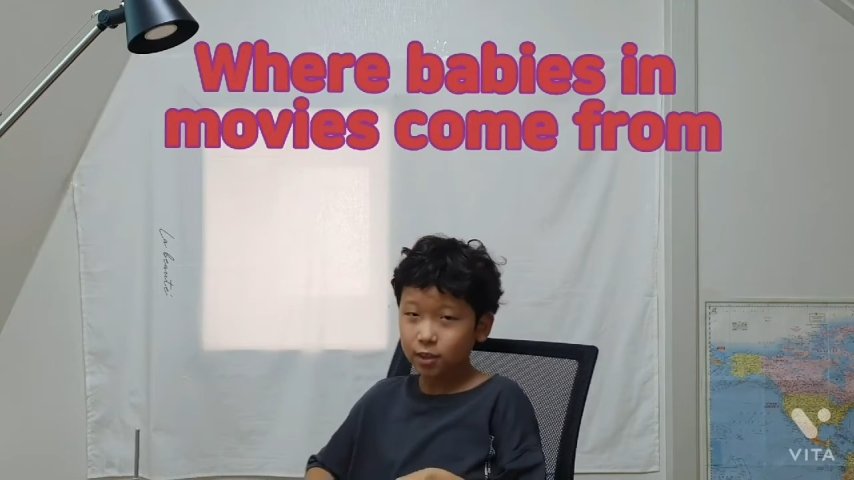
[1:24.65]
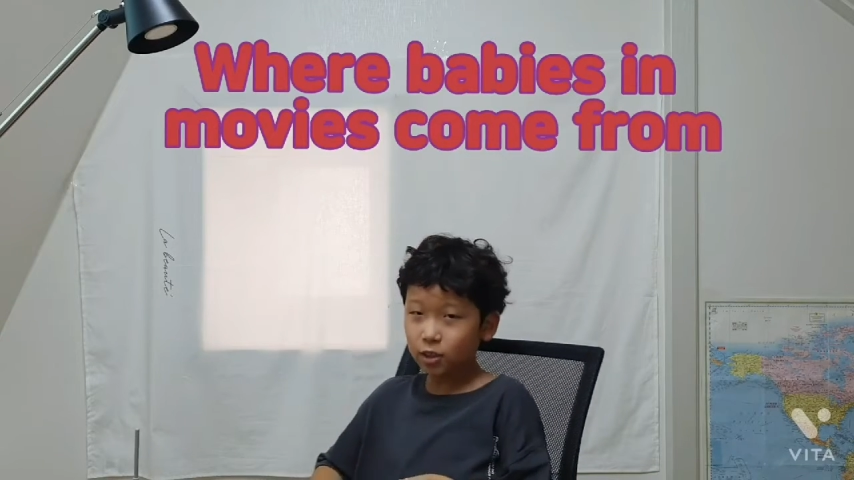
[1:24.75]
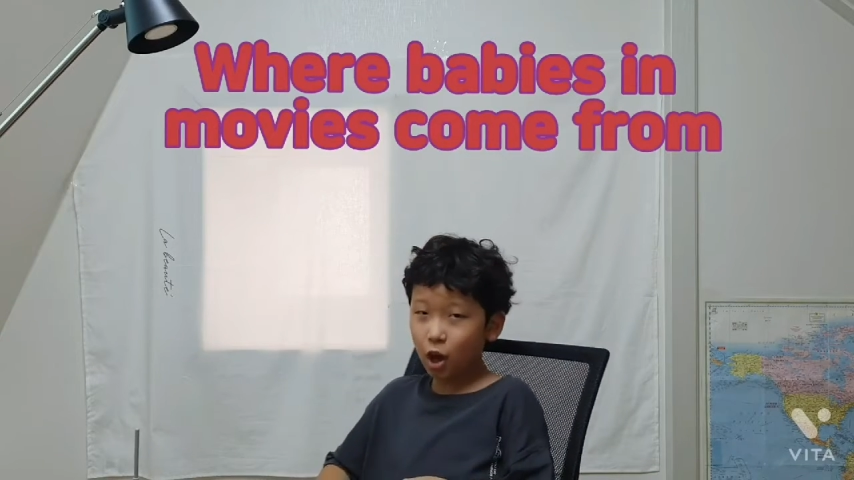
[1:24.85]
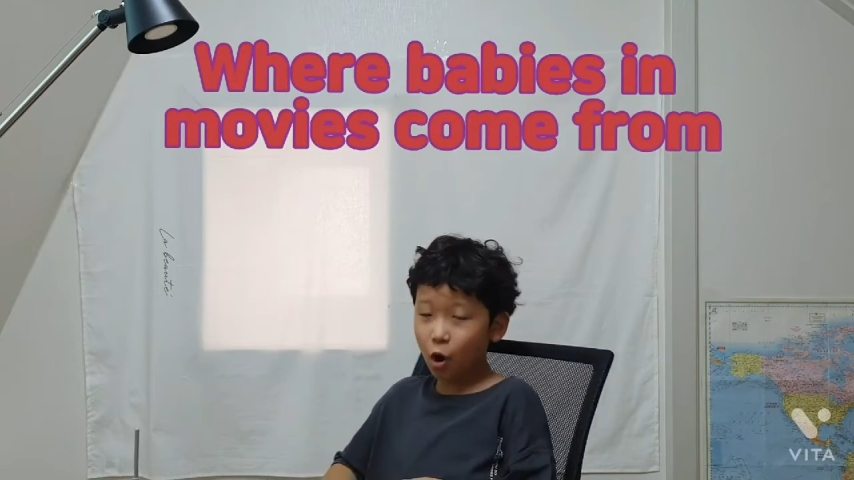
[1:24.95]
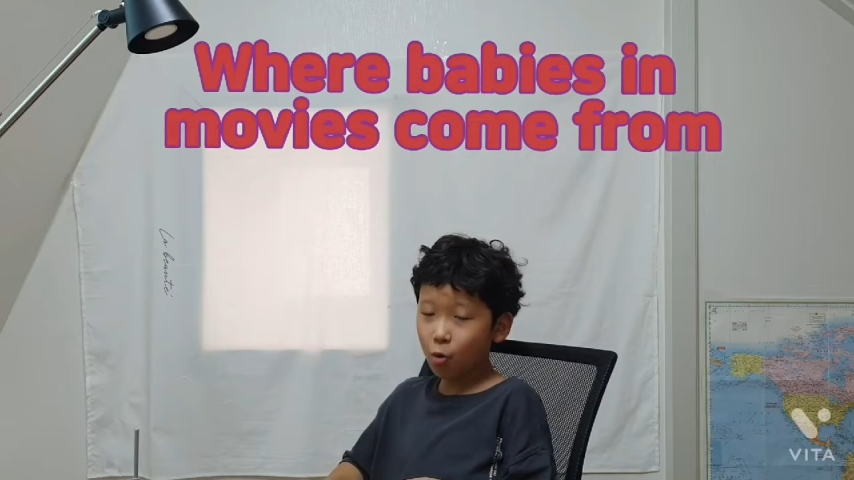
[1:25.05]

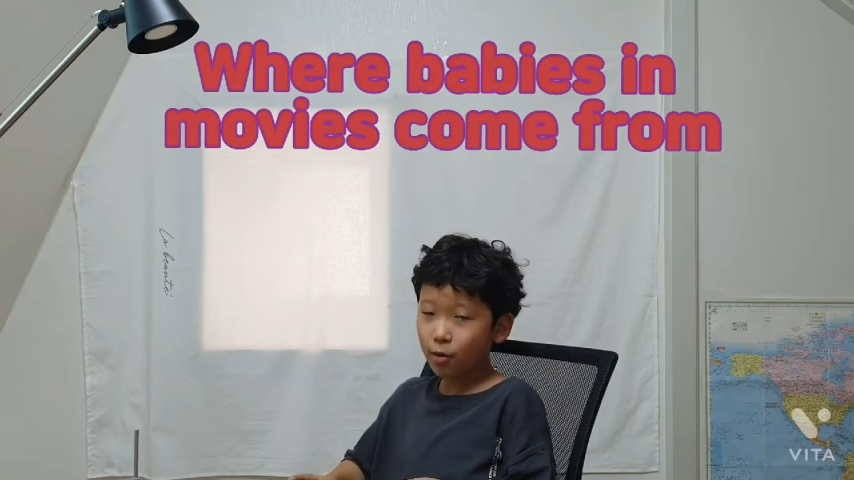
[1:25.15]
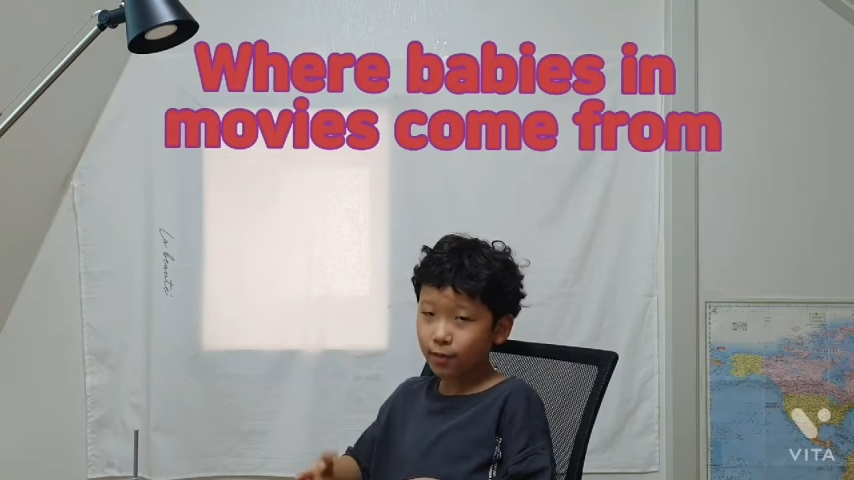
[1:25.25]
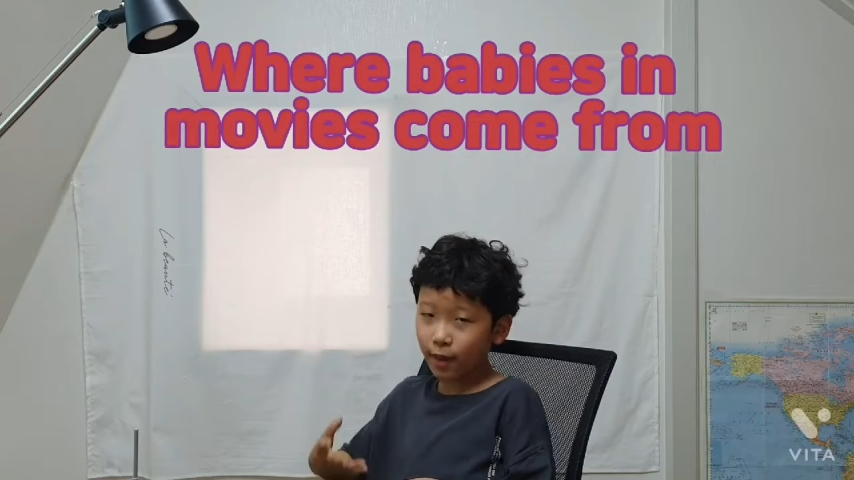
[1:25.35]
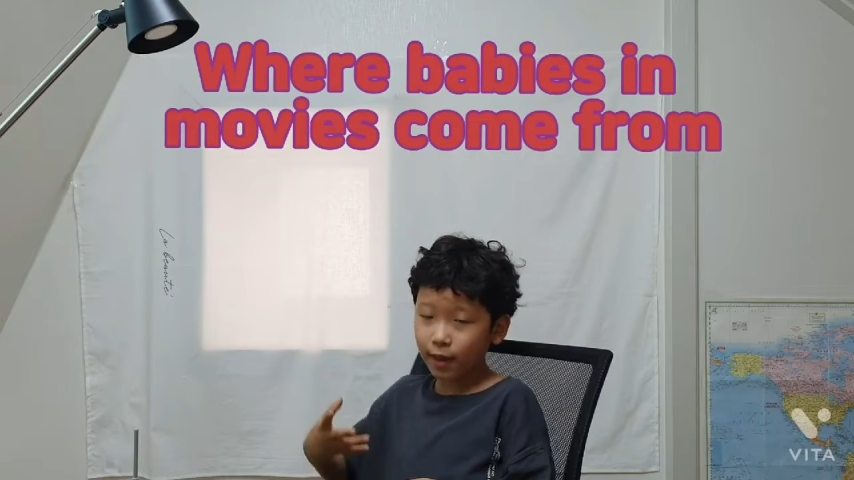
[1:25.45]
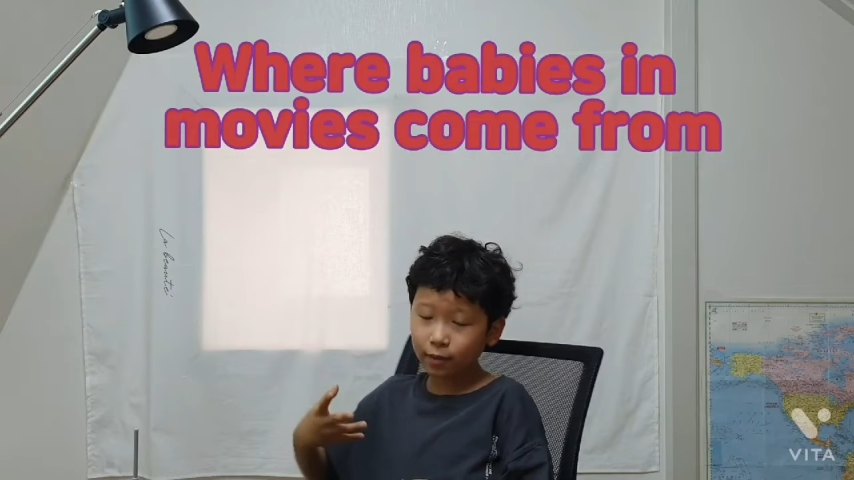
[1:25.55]

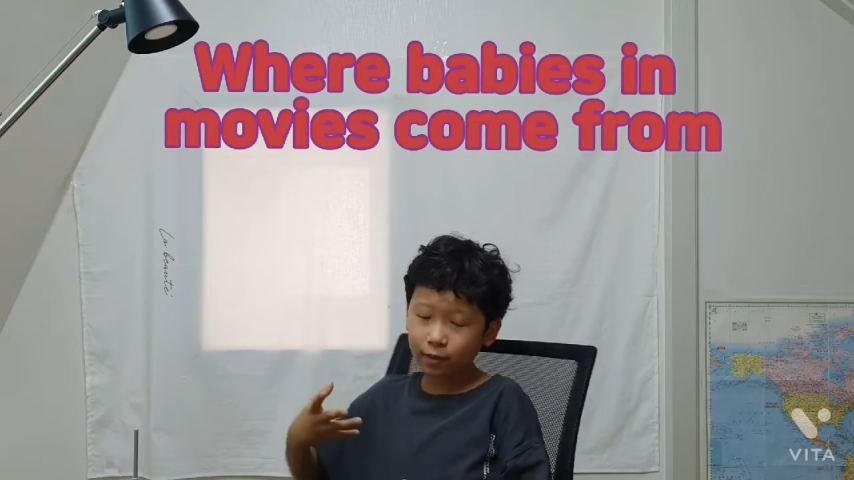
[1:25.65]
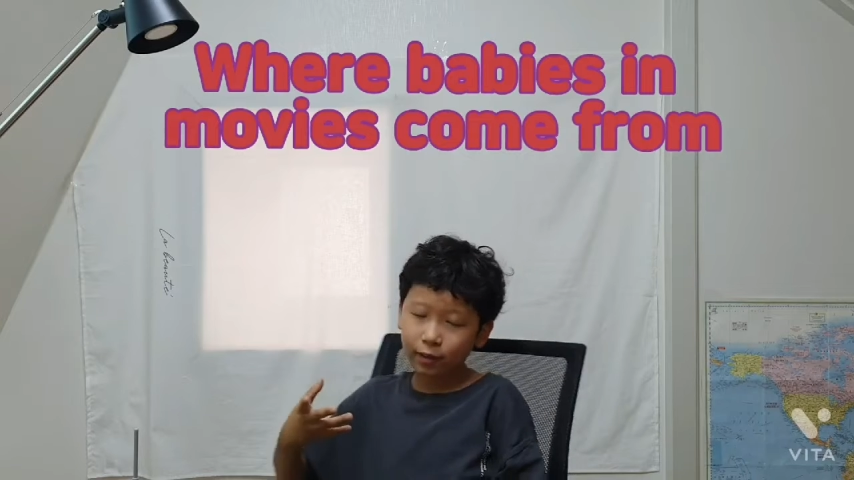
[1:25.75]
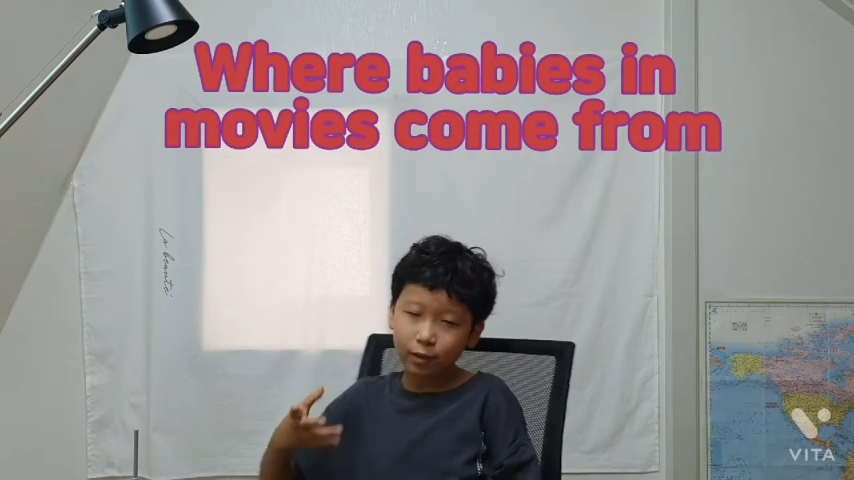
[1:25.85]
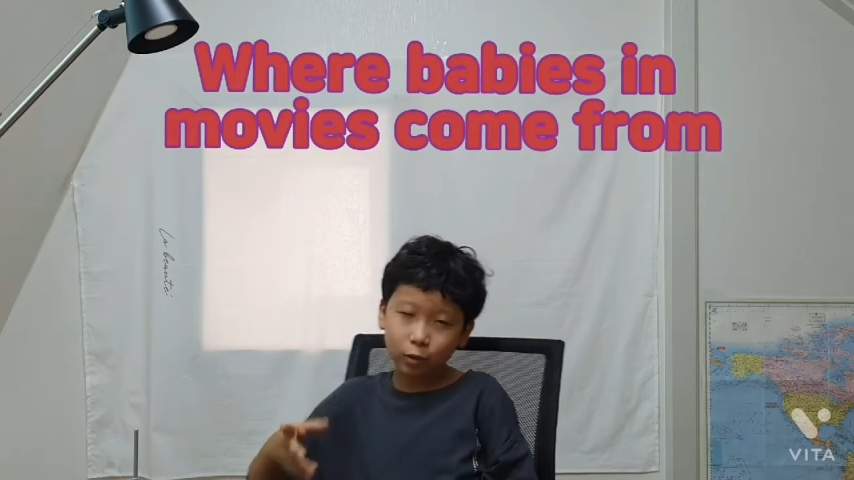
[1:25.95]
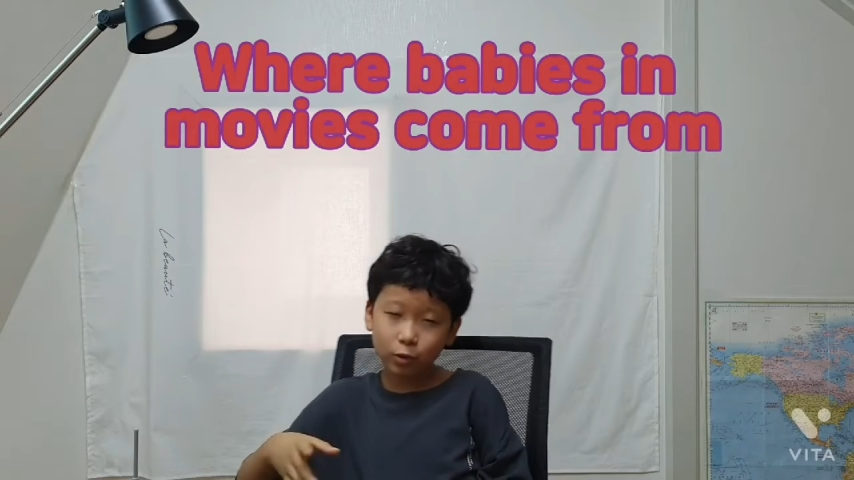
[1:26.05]
So they
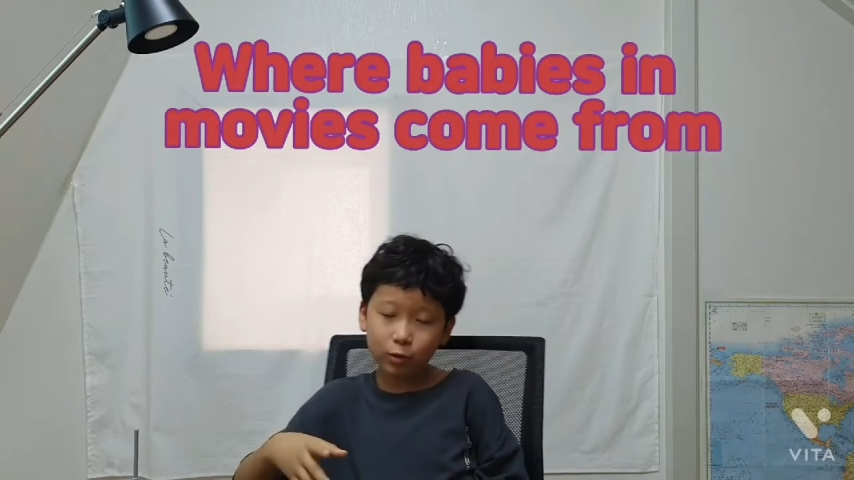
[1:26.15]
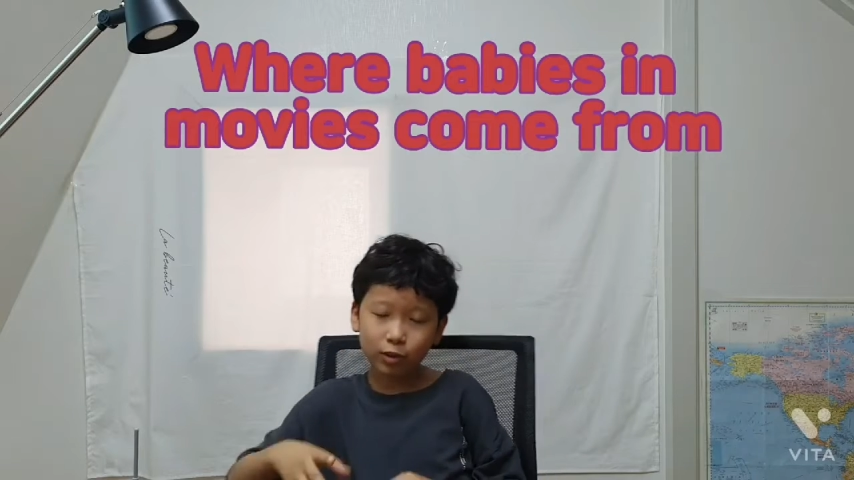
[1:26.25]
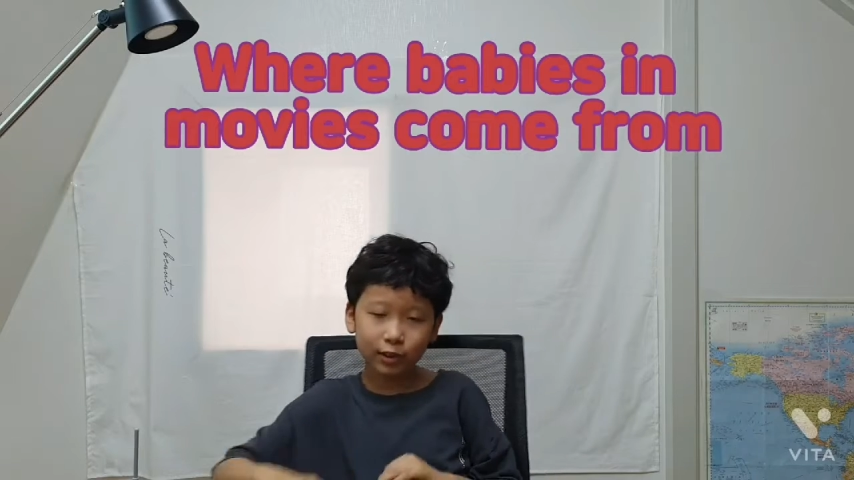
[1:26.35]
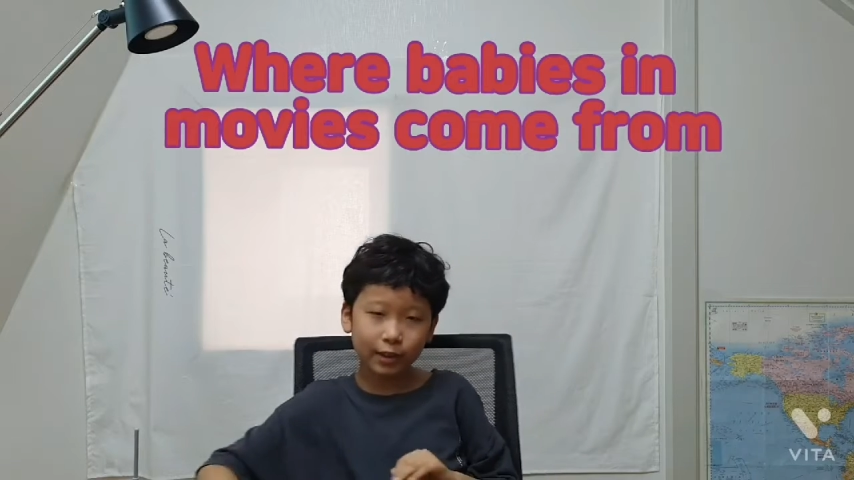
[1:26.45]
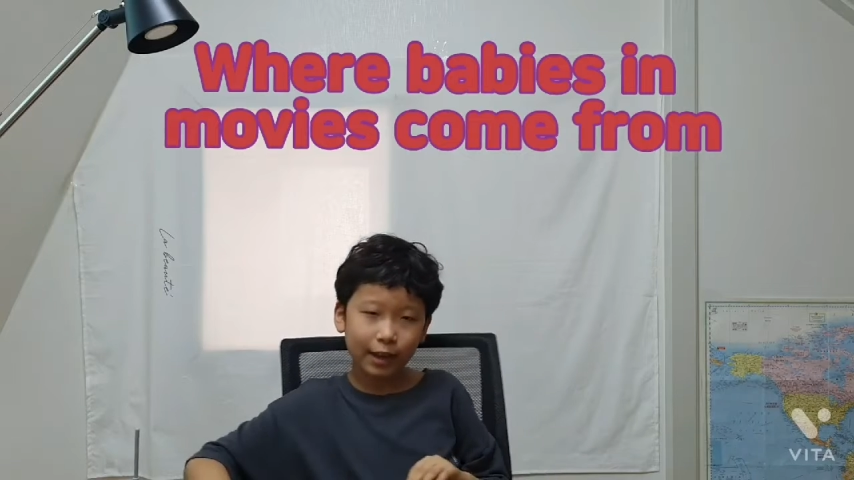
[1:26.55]

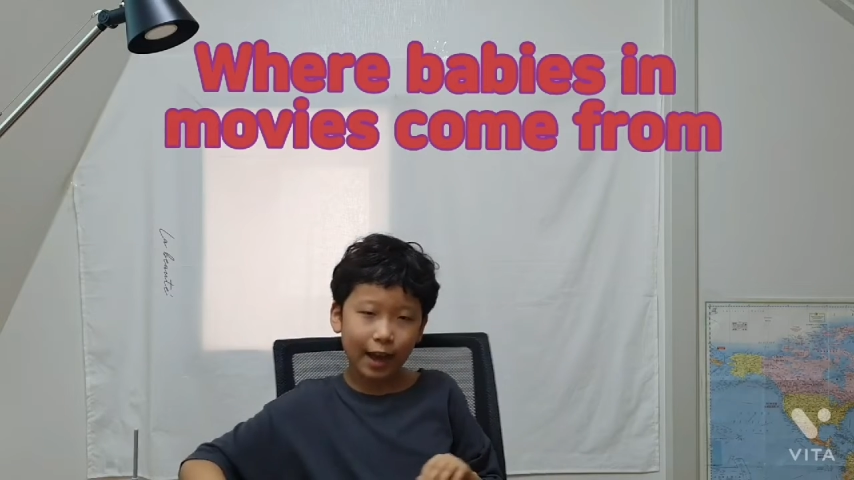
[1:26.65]
usually